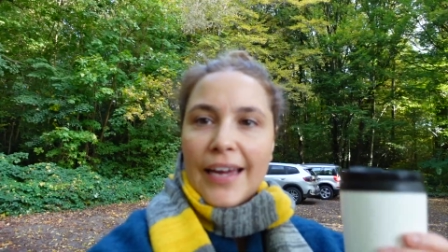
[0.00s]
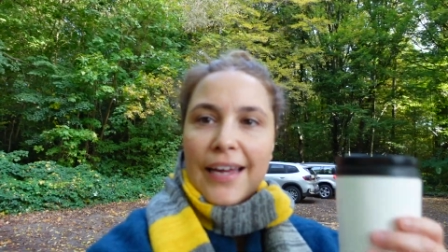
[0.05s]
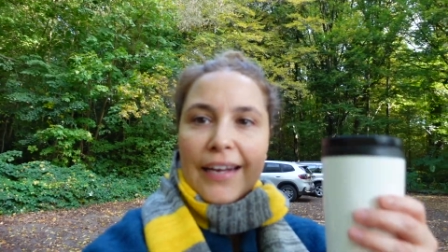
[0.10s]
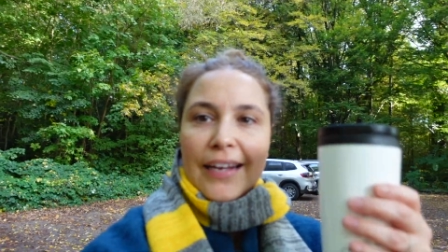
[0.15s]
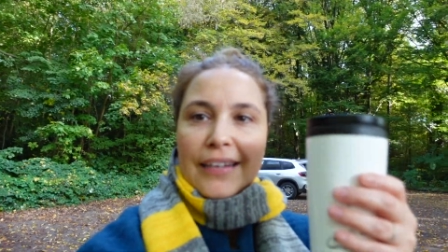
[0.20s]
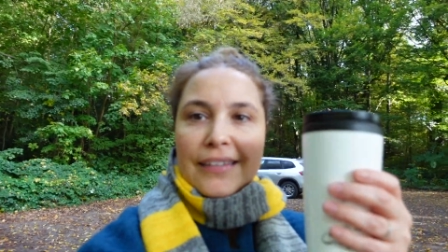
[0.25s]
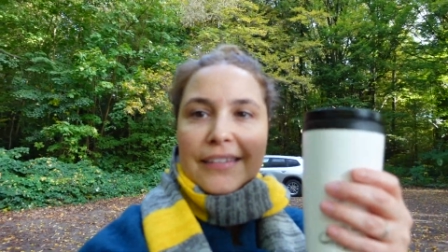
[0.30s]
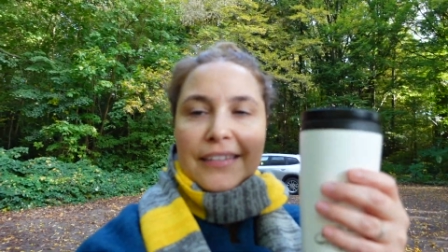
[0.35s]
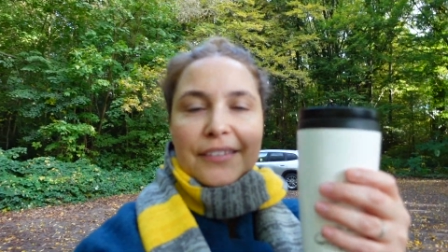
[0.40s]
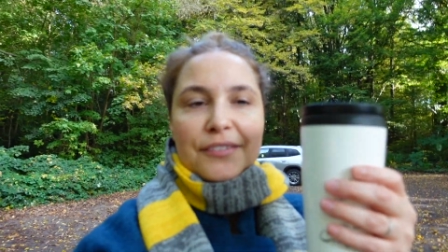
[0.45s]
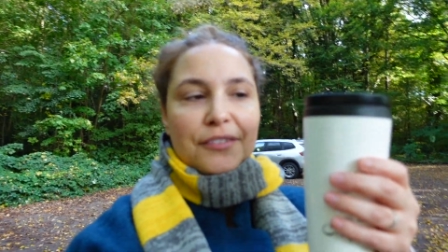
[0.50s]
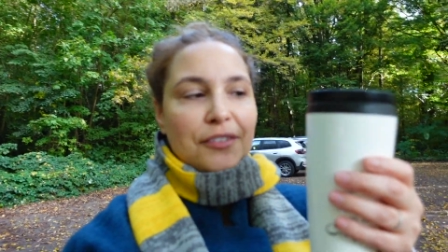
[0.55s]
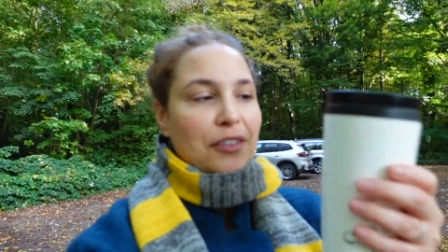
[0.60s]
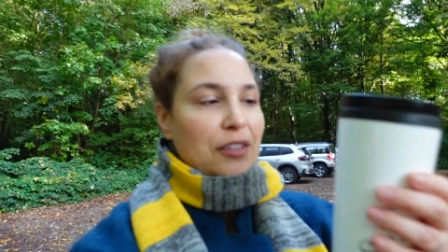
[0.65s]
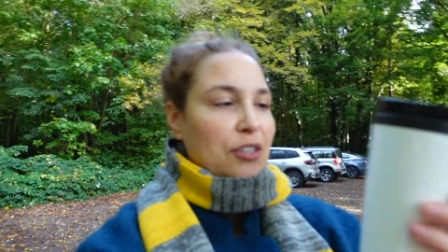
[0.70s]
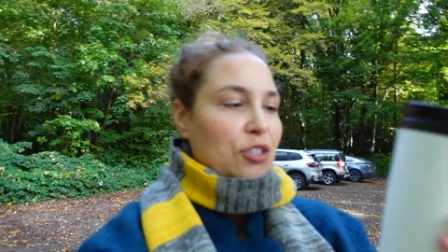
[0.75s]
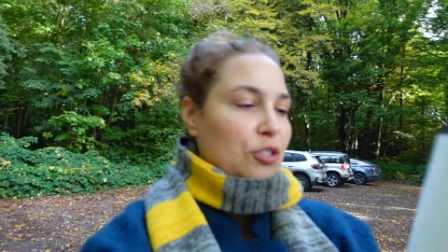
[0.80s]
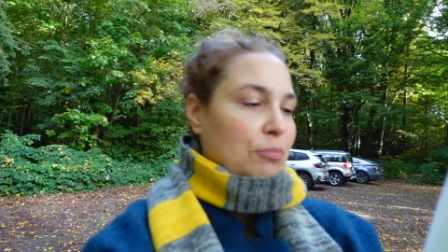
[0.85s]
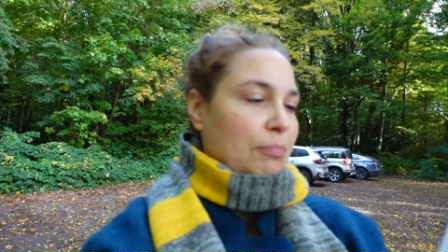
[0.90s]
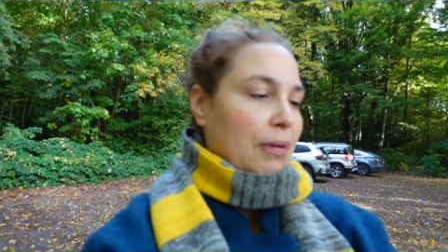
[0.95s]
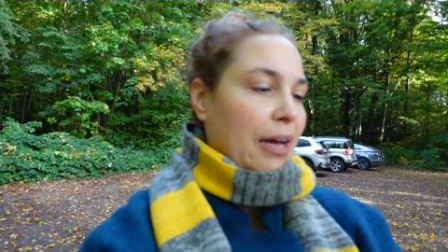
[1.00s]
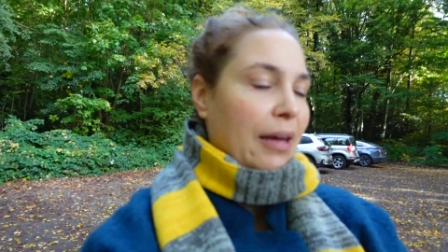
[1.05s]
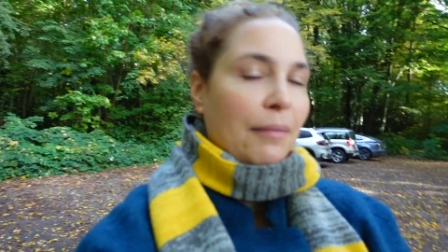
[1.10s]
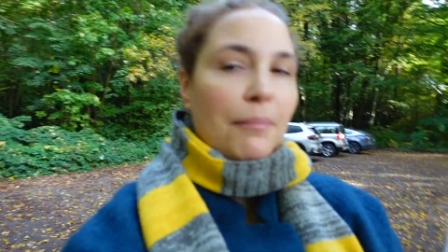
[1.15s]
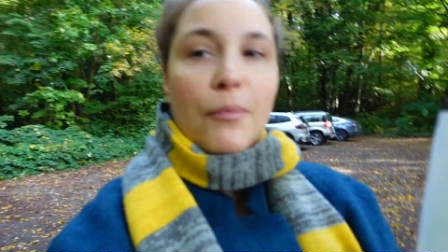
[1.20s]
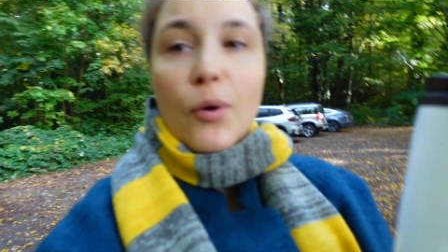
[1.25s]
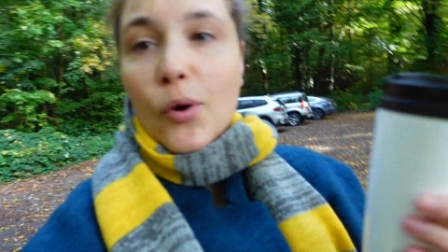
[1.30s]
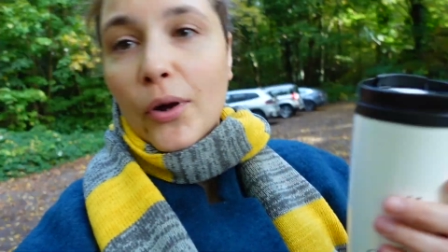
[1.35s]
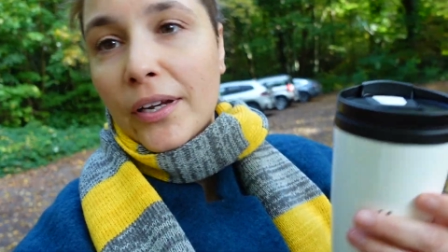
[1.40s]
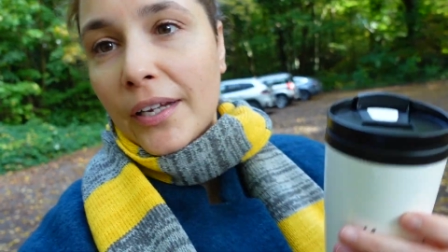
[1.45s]
And I didn't finish my
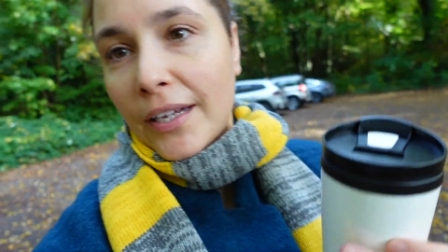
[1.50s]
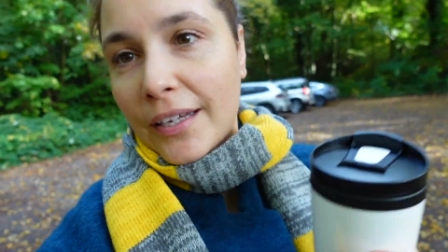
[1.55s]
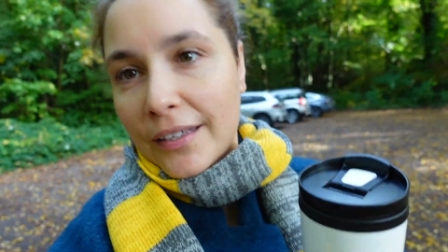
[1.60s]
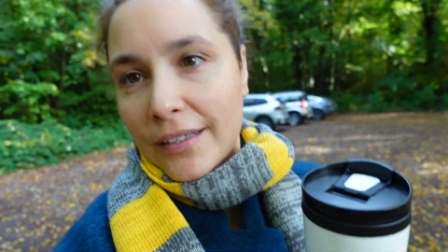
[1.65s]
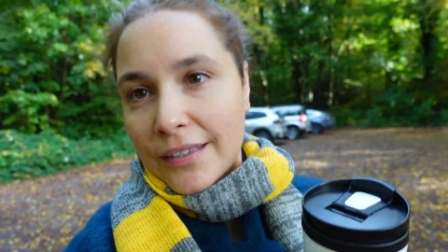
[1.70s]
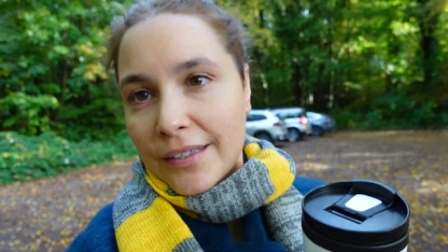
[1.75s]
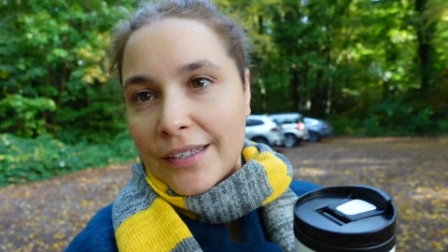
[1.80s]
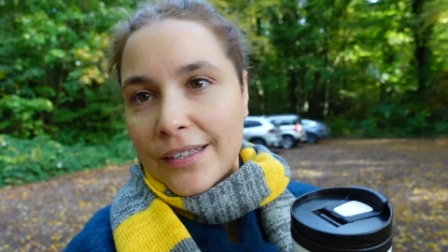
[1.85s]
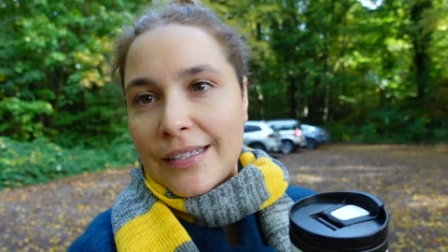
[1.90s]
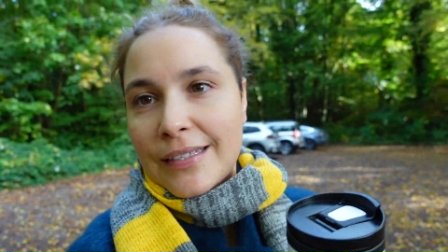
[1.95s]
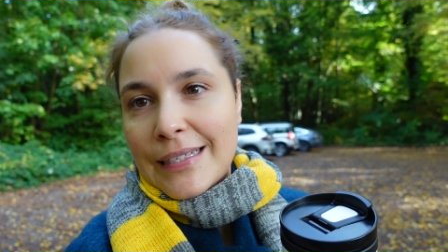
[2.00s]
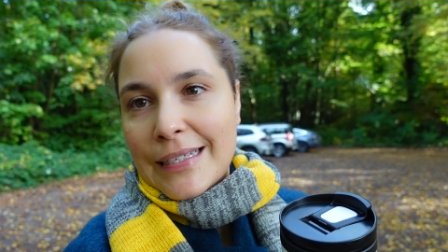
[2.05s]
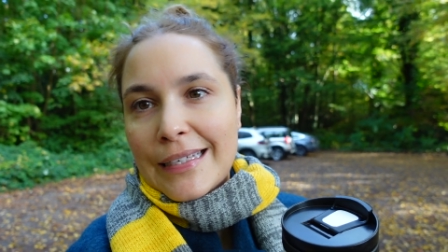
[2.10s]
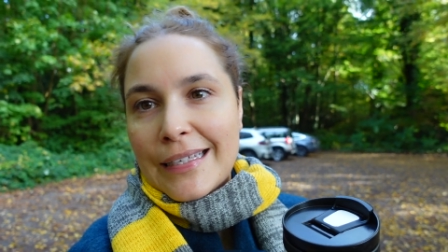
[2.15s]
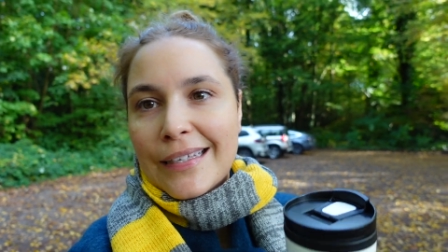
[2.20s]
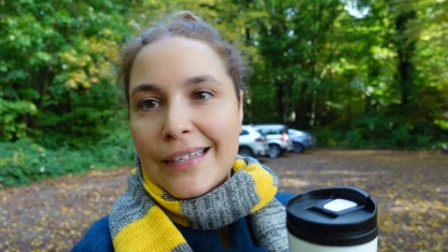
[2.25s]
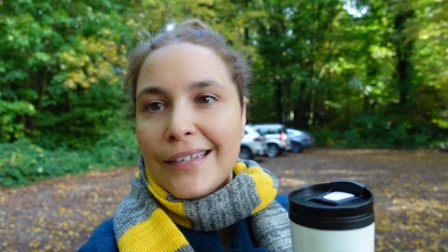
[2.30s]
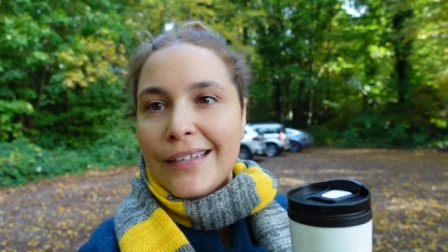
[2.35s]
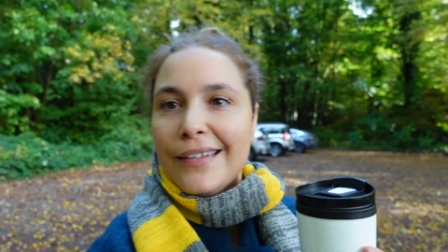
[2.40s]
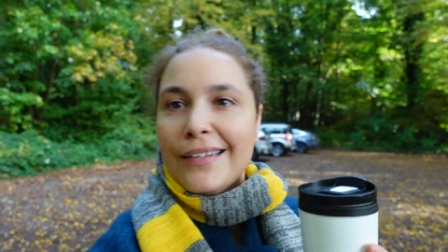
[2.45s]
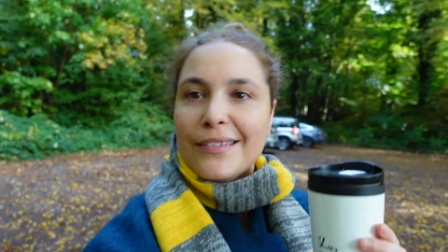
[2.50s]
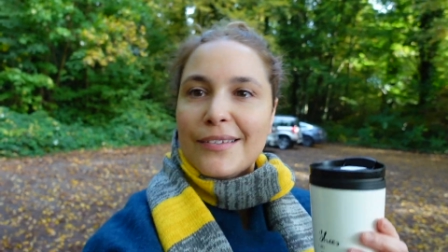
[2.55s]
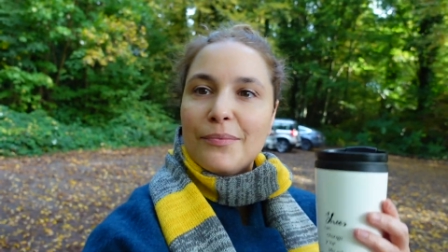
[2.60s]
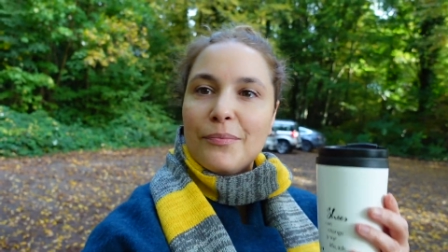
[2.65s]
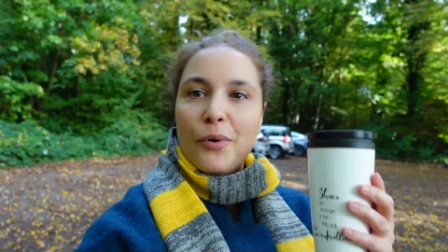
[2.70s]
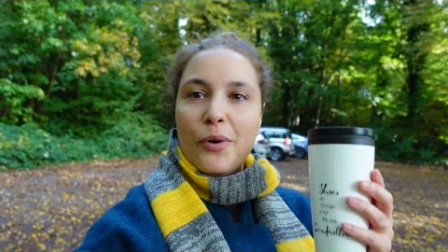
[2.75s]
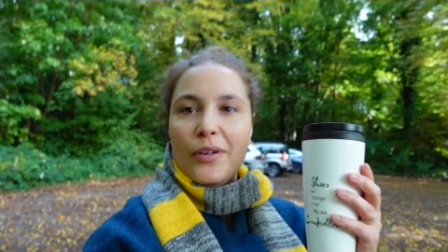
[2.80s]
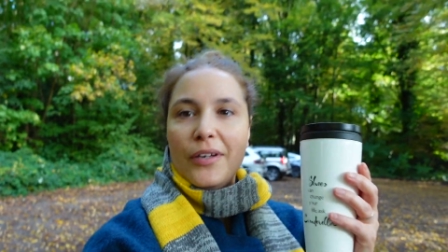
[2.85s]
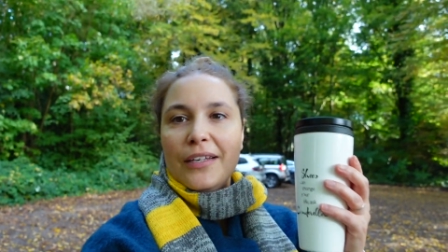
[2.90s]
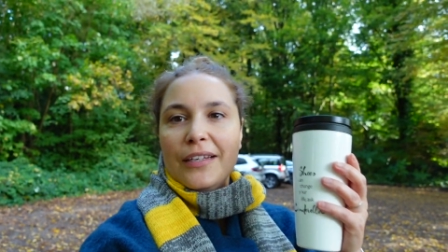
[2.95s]
morning tea this
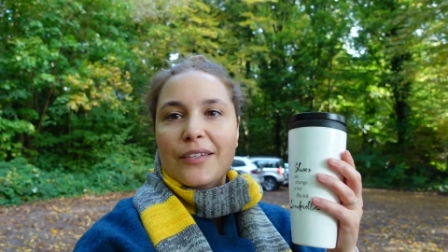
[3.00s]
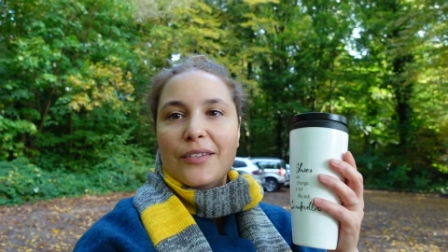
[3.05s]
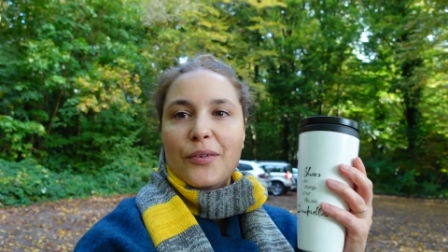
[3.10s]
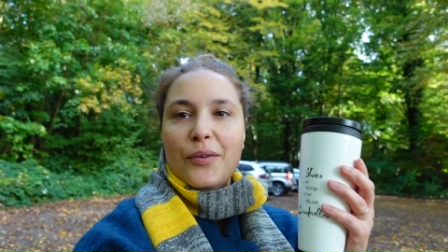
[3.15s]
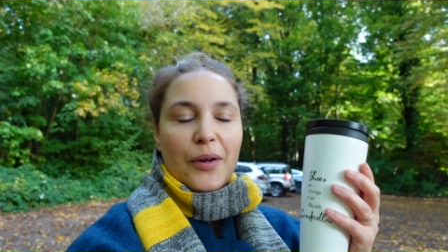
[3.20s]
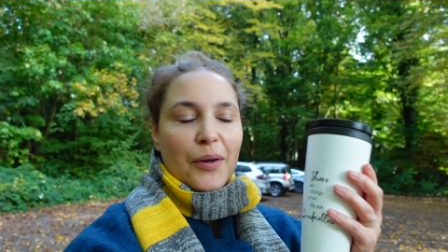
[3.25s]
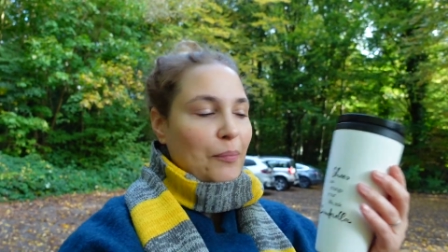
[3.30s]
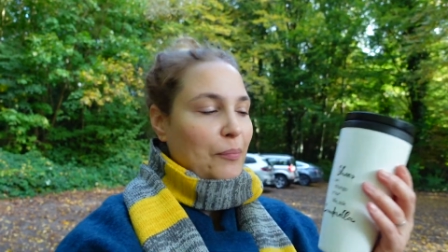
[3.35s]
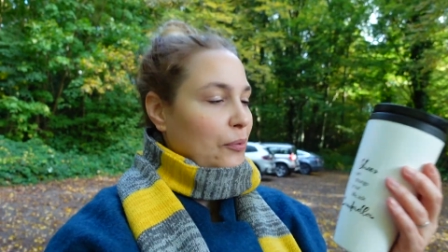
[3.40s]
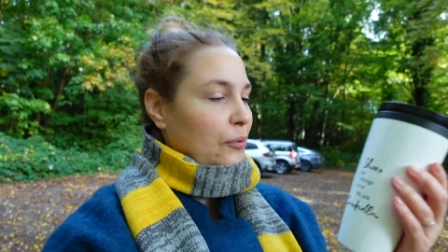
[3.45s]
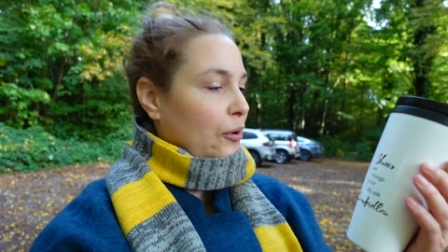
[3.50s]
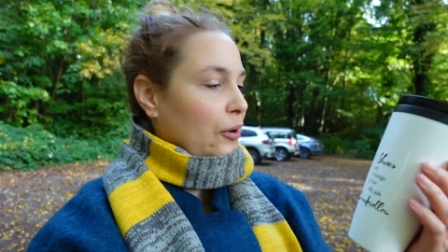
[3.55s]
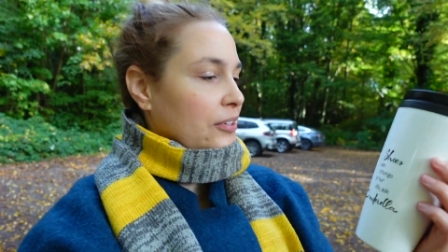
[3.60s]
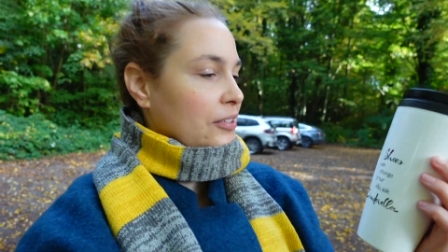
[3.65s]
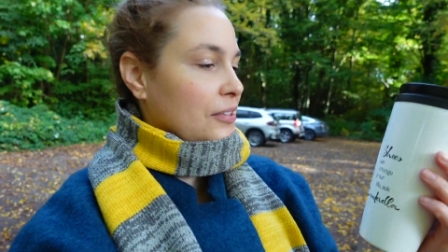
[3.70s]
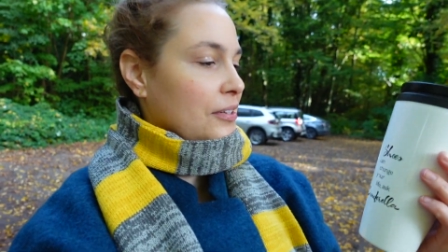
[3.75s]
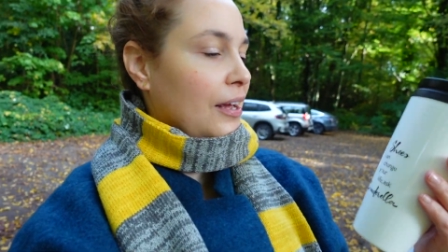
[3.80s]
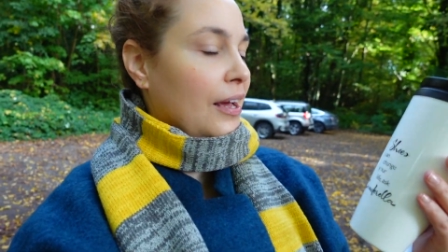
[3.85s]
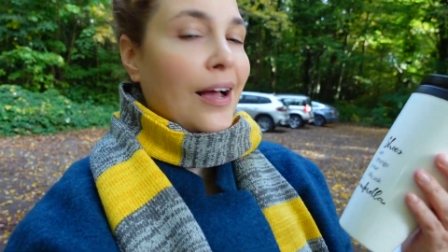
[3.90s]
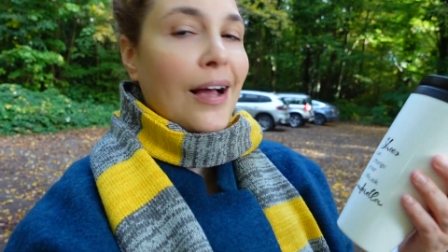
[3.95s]
morning, so I brought